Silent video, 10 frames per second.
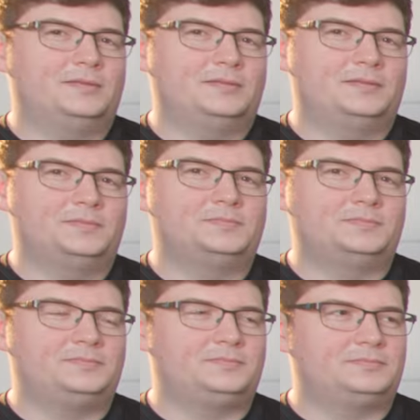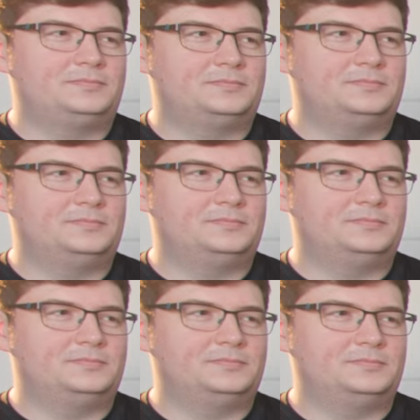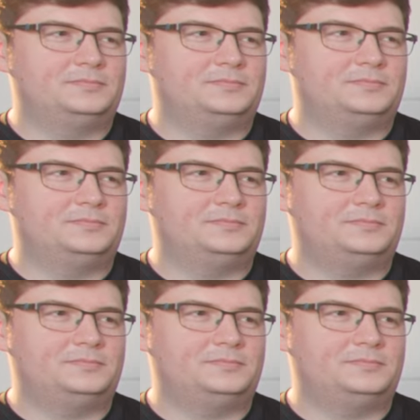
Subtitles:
This person isn't speaking.